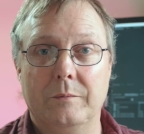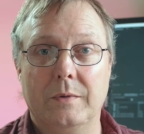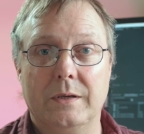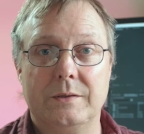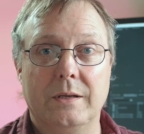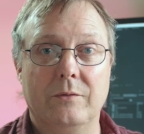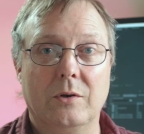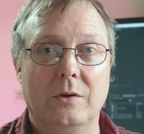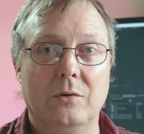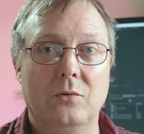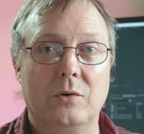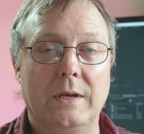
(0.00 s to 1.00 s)
So you've got to
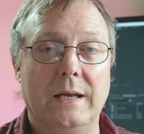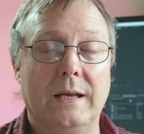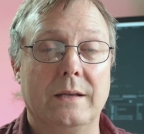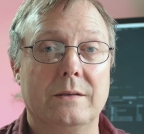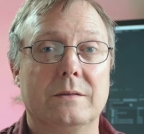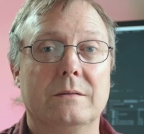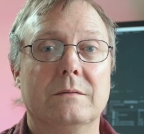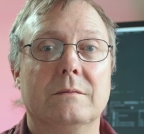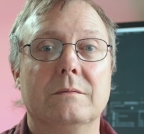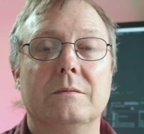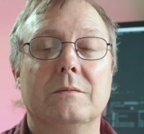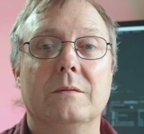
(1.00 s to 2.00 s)
look at
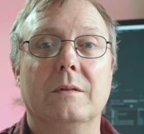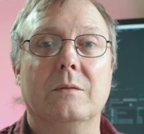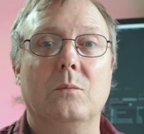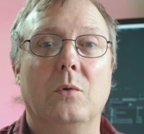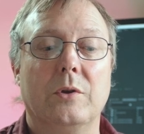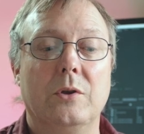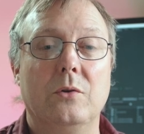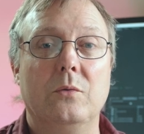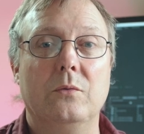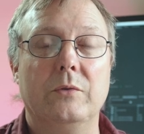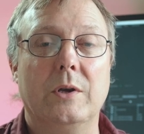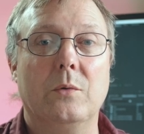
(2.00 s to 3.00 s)
what
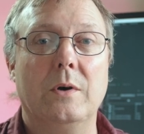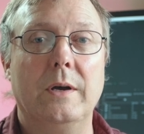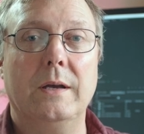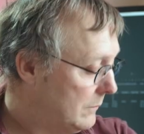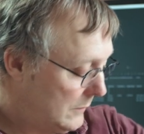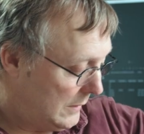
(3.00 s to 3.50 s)
you require.